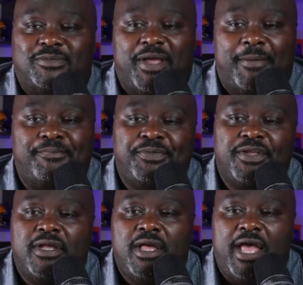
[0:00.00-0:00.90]
man.
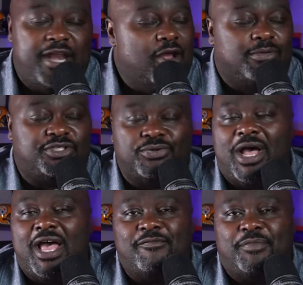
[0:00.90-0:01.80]
At number 2, I
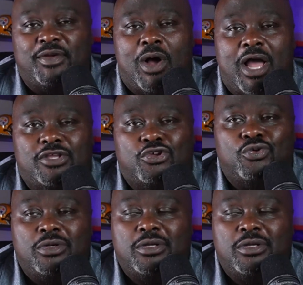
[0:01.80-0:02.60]
have BYU.